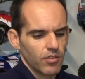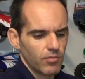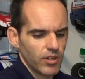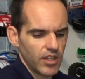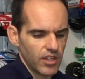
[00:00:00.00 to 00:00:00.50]

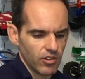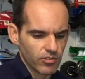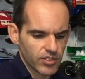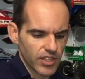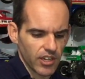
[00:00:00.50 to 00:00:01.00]
We
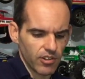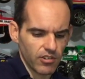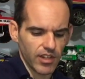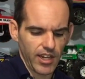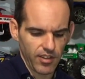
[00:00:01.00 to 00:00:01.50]
also
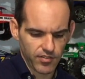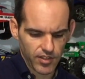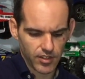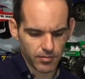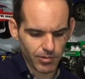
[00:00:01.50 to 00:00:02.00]
have
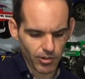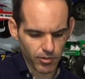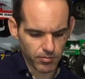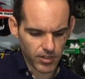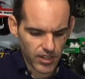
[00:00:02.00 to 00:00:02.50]
in the
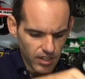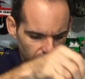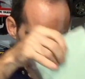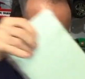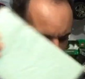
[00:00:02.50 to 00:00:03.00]
bottom
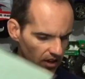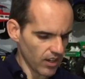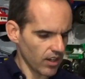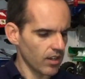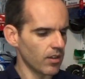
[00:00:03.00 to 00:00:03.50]
here,
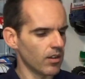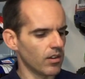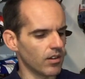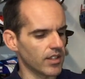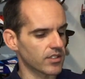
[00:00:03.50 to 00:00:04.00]

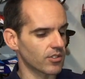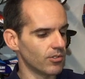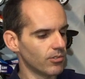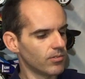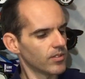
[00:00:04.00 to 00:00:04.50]
oh that's
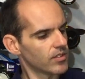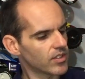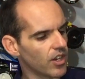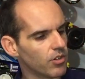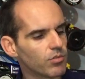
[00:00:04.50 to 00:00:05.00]
cool,
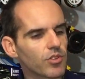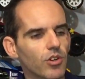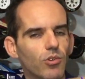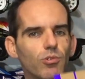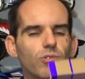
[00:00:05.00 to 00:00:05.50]
so we've
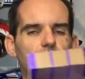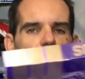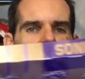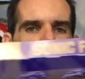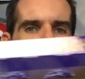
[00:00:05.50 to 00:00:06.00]
got all the
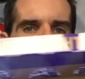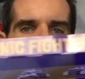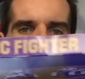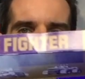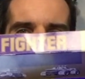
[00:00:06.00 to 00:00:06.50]
other sort of
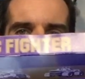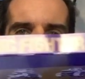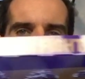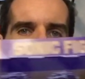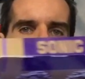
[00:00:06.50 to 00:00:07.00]

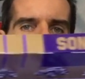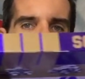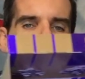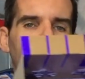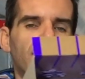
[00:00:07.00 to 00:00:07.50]
different Tamiya
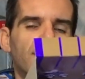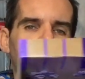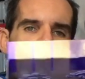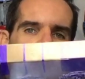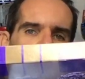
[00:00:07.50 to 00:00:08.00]
cars
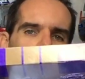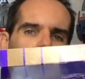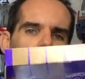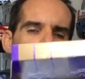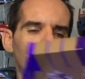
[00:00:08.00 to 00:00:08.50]
of the
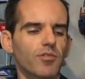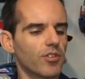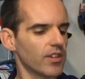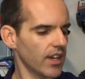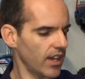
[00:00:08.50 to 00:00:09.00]
time. We've
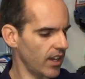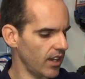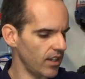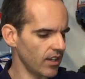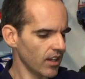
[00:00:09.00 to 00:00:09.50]
got
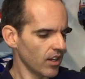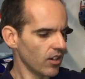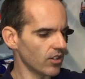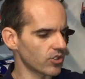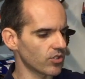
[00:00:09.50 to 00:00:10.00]
a
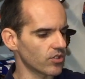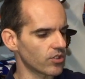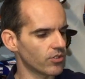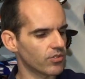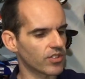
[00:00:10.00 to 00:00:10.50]
Hotshot
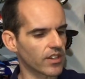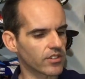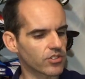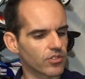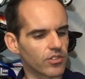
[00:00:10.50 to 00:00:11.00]
2,
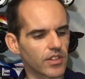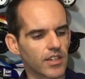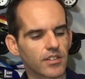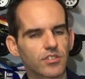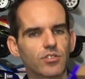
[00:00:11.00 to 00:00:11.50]
Thundershot and
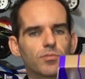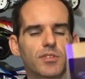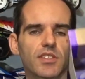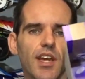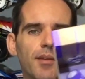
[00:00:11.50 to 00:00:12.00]
a Super
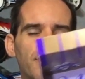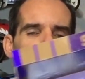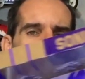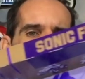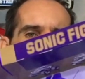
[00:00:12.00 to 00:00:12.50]

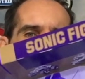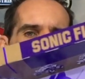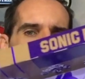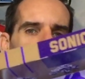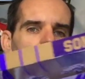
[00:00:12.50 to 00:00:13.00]
Saver
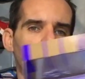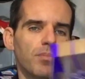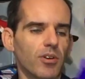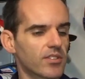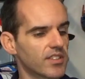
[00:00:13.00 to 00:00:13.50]
in the
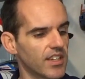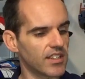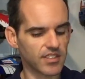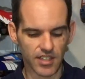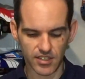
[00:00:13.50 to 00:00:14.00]
box there,
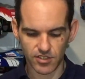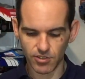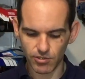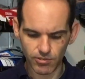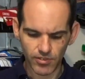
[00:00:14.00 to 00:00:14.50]
so that's
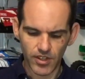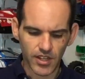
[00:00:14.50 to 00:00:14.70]
cool.